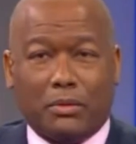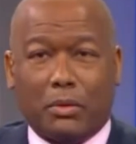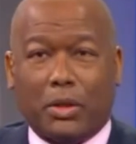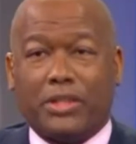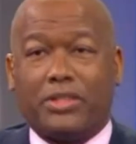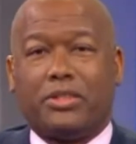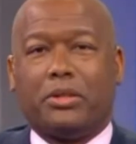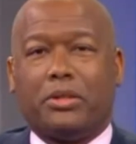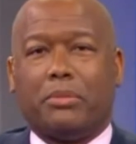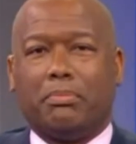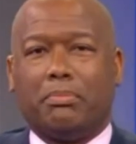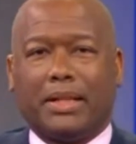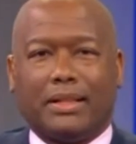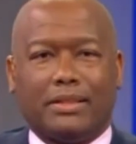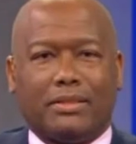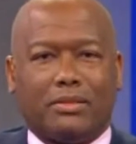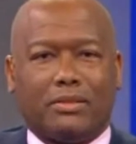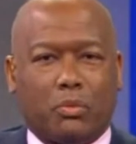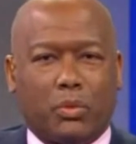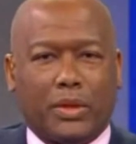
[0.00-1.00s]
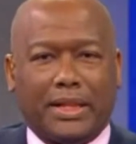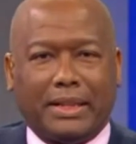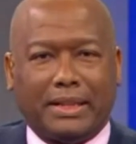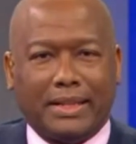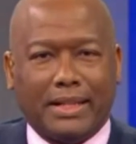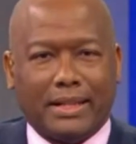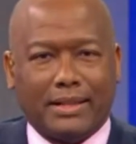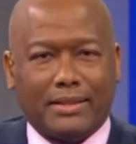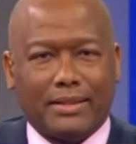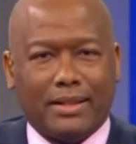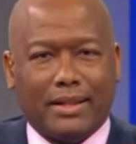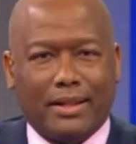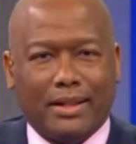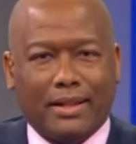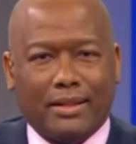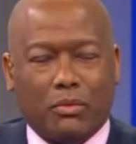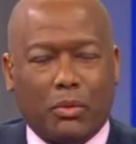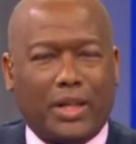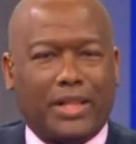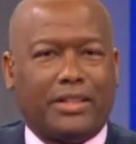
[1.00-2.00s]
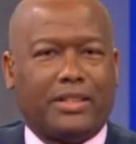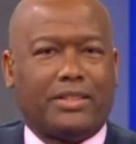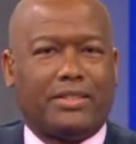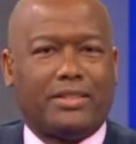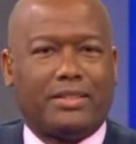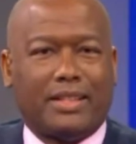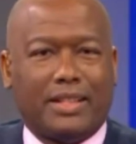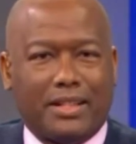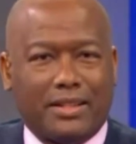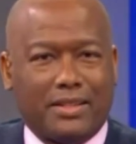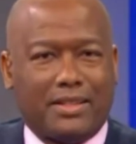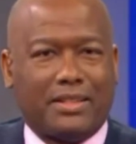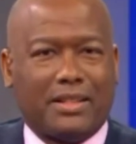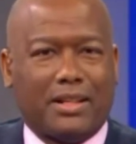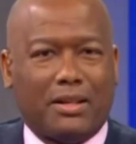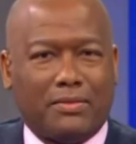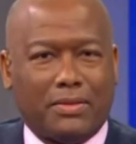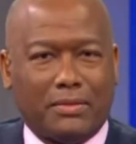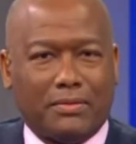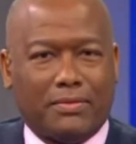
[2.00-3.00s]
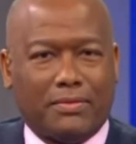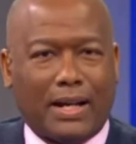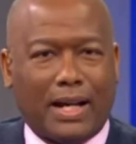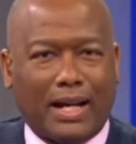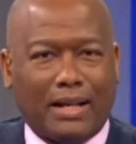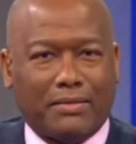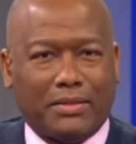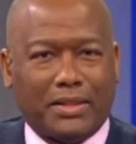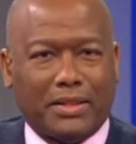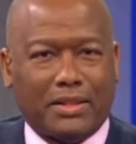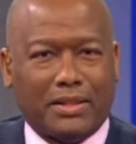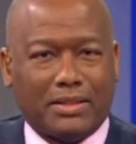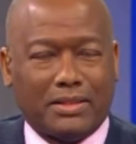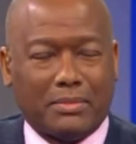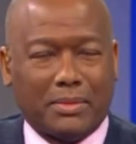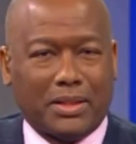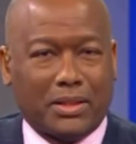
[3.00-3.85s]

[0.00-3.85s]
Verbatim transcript: what's your biggest weakness where do you see yourself in five years?